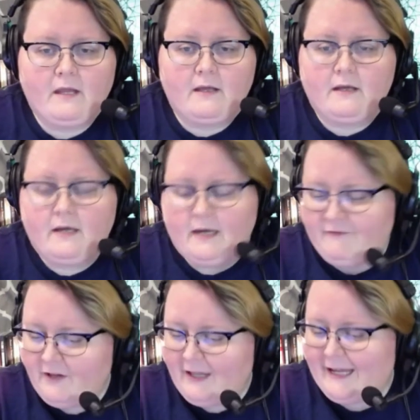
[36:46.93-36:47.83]
I
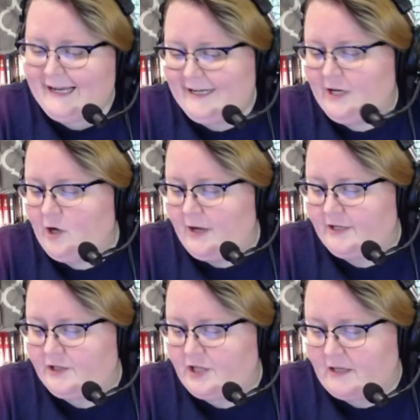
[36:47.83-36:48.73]
feel like I need to go ahead and
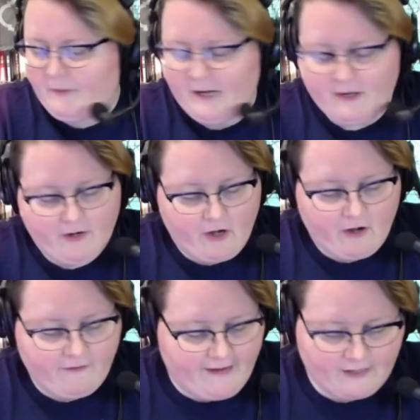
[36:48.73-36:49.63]
check the pottery and
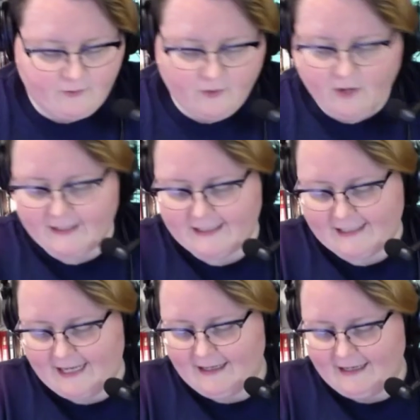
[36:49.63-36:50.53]
artifacts. We'll go ahead and say
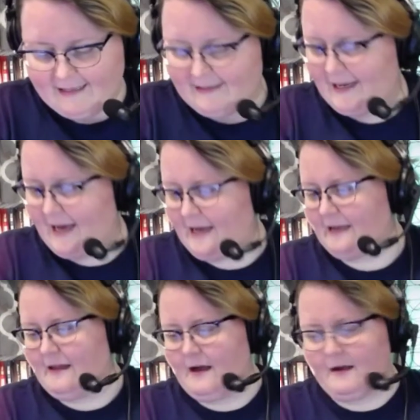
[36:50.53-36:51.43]
that it's 8
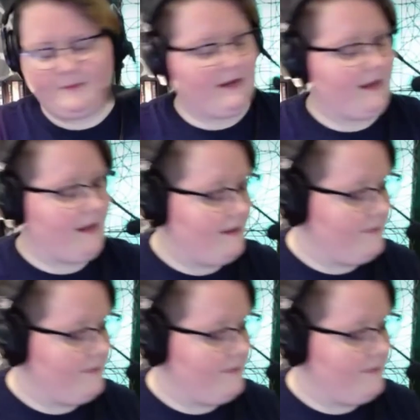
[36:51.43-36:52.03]
o'clock by now.